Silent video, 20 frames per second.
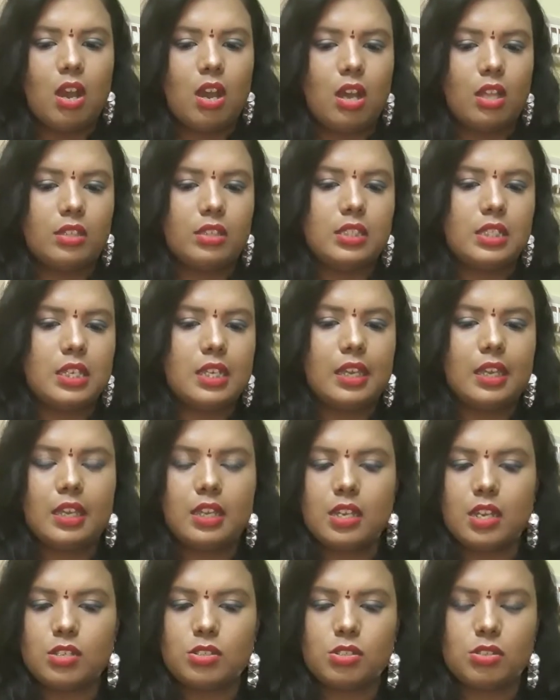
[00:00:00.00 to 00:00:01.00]
on the
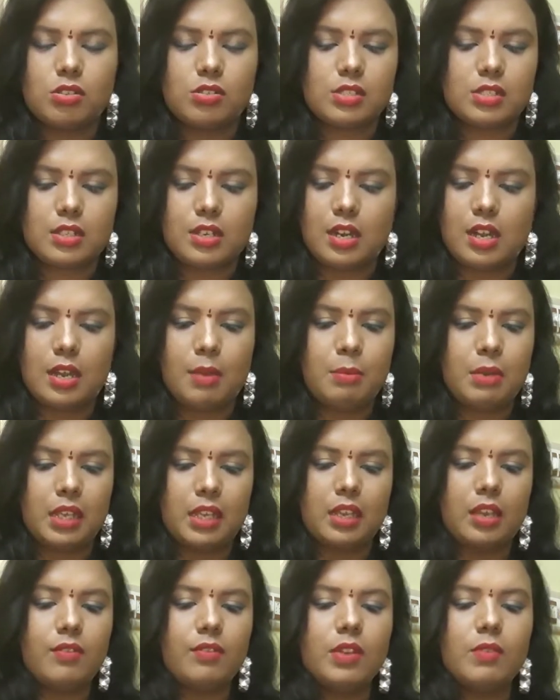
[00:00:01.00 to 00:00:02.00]
inner tube scrub,
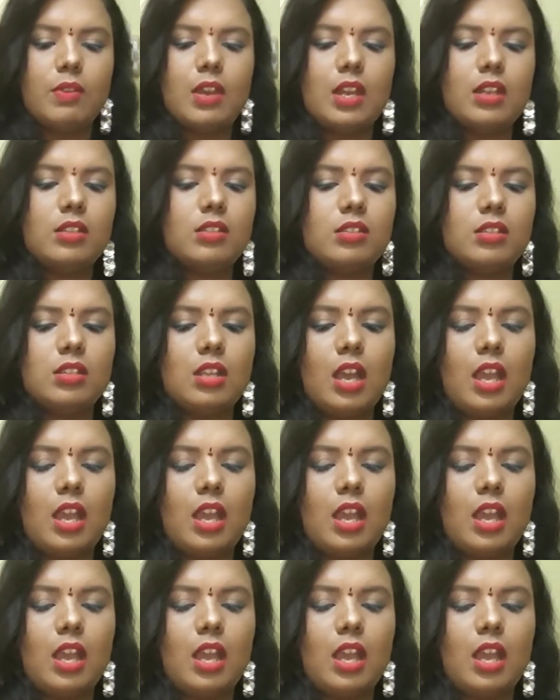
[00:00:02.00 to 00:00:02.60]
like everywhere.